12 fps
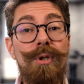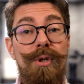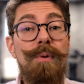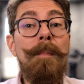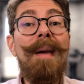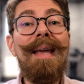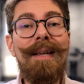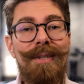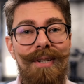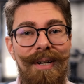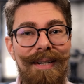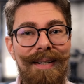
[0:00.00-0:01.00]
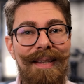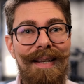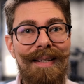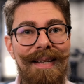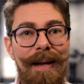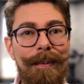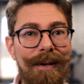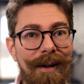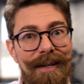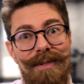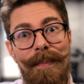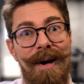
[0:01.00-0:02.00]
to make certain things happen,
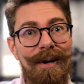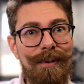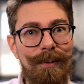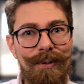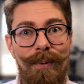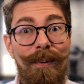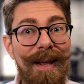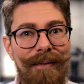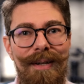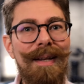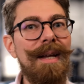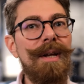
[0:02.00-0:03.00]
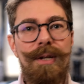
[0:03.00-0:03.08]
like sparkles or whatever.